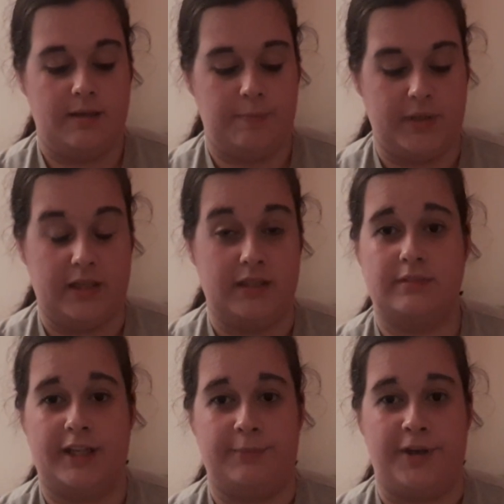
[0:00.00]
But
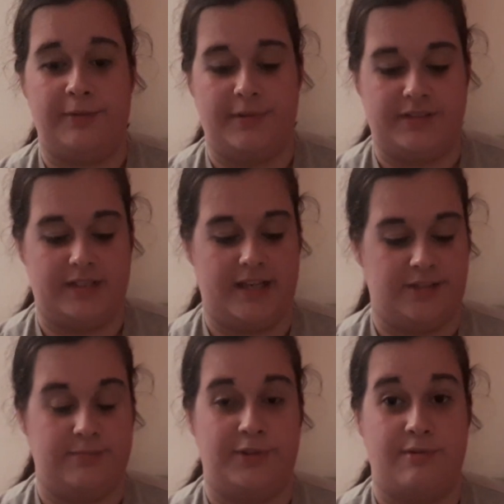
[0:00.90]
I'm hoping to get
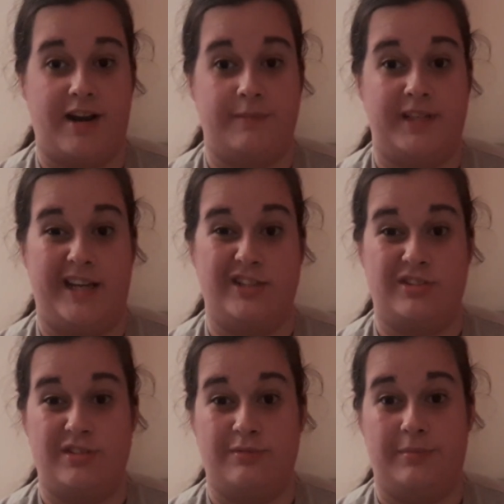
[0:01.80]
some good
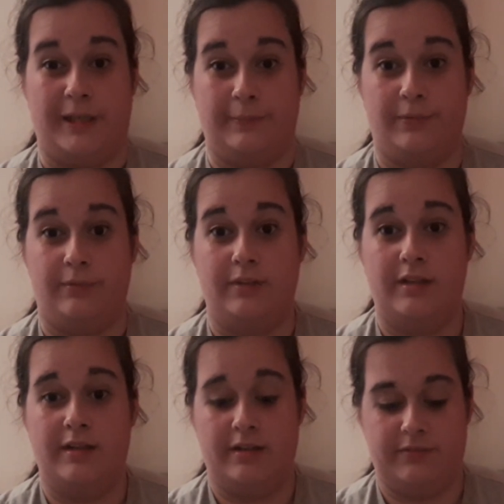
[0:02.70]
recommendations from people
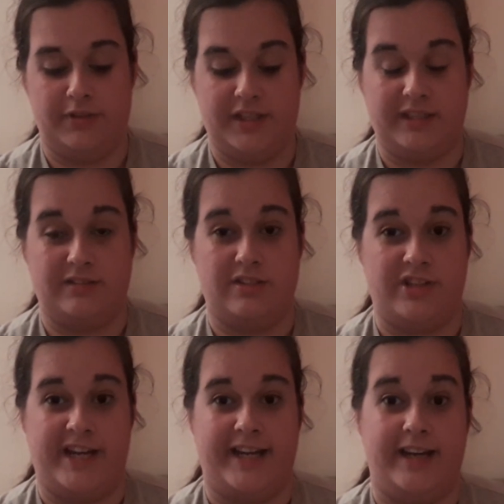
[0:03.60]
for things to
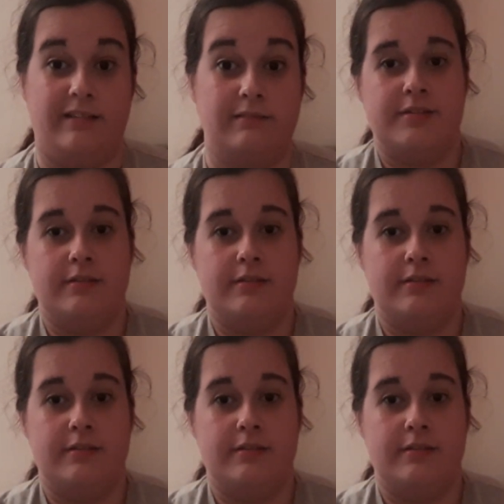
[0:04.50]
check out.